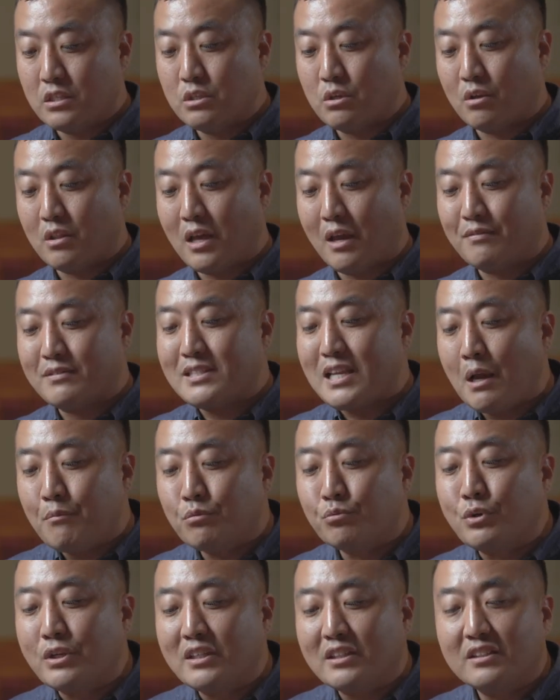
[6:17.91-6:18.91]
in your life. It's time
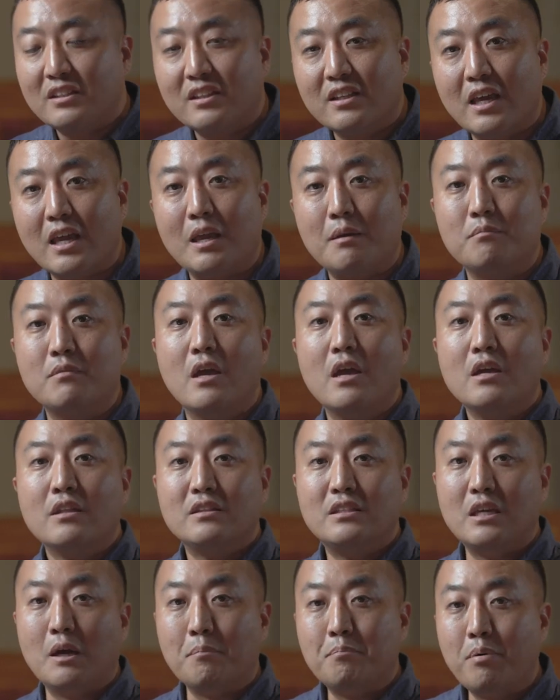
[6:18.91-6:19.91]
to reclaim
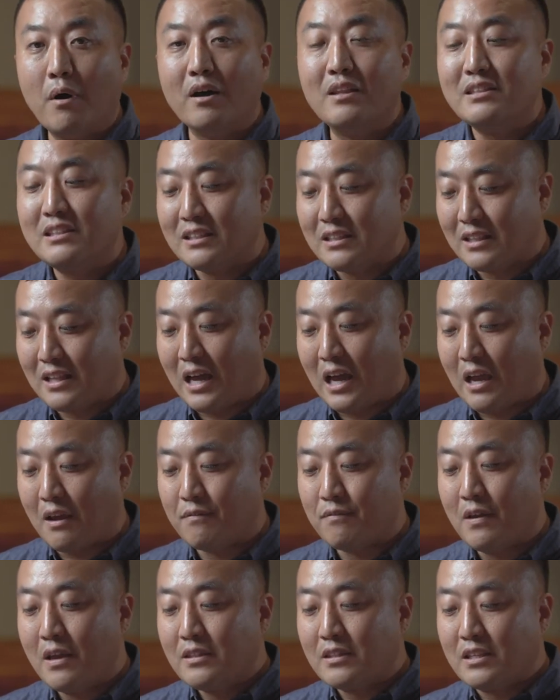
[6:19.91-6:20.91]
the abundant
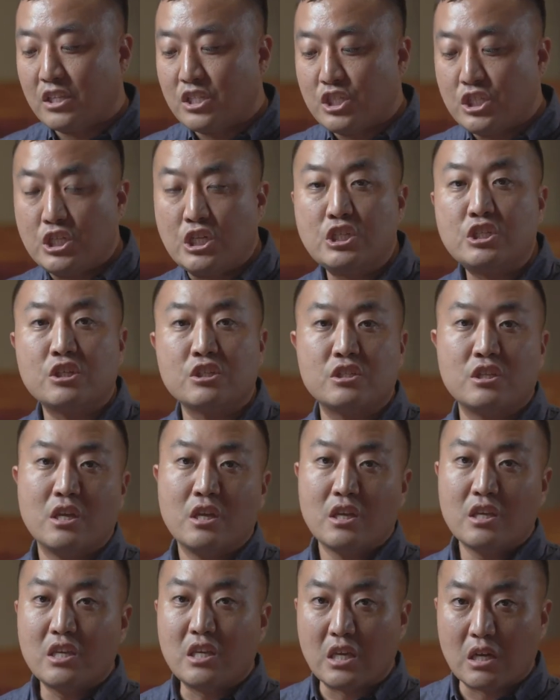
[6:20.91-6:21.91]
life that Jesus
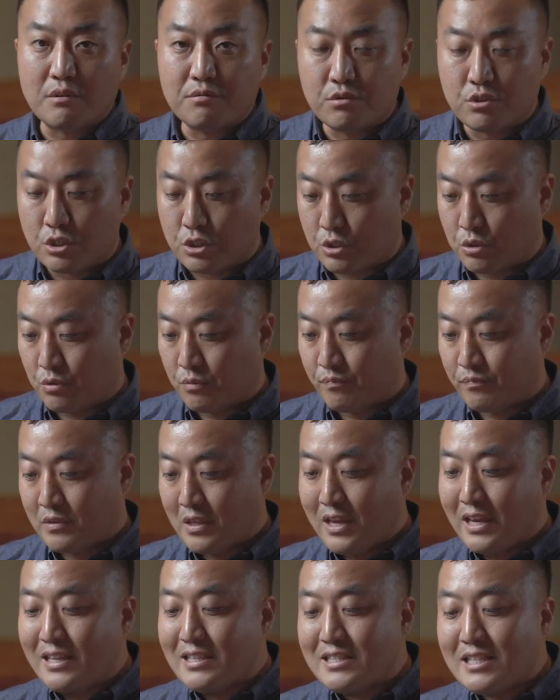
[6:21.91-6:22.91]
gives you.
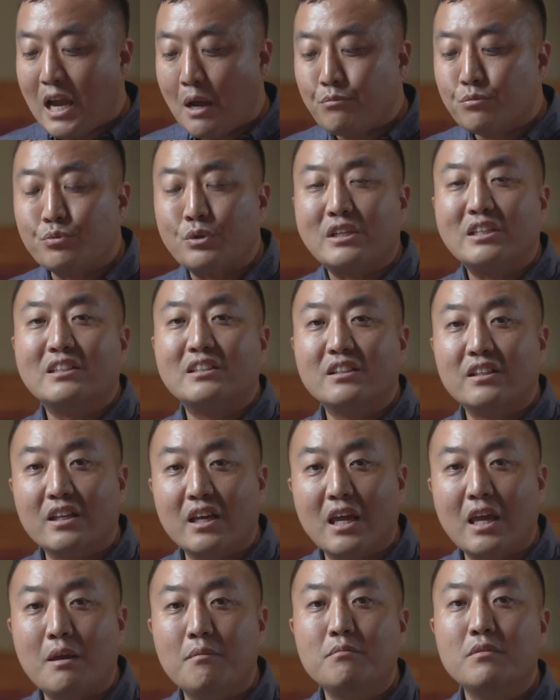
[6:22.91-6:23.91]
It's time to
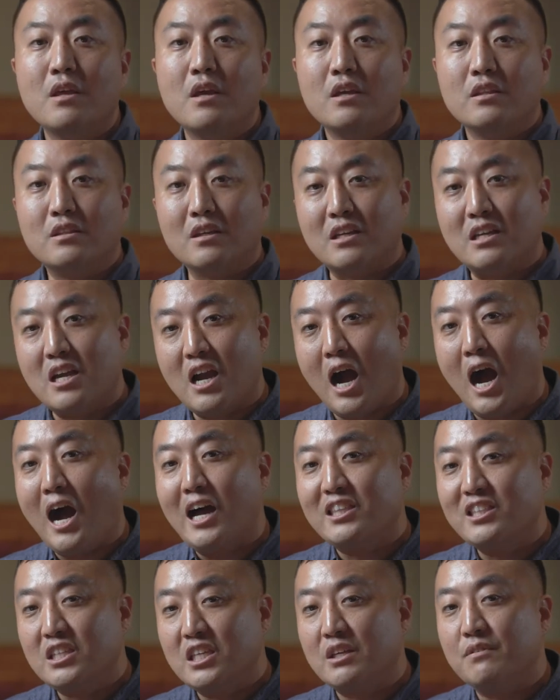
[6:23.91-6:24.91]
reclaim the
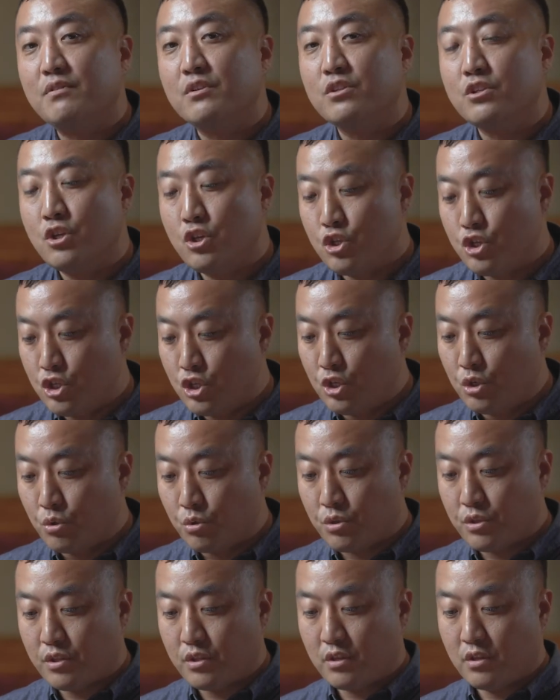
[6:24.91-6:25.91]
God-given
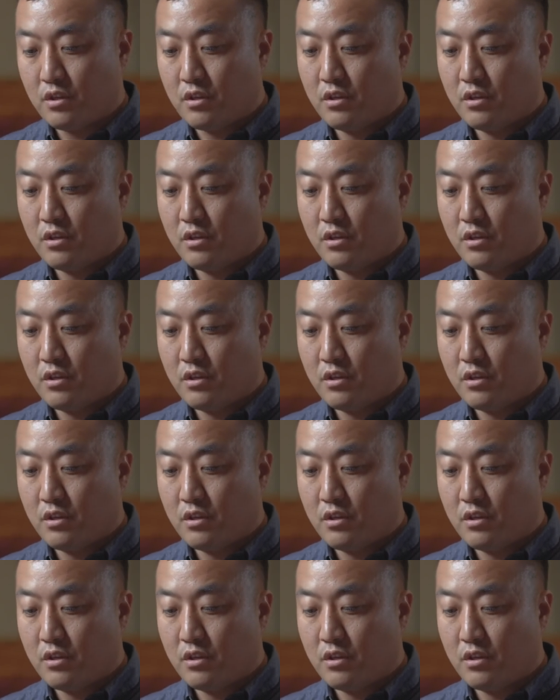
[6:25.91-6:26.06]
youth.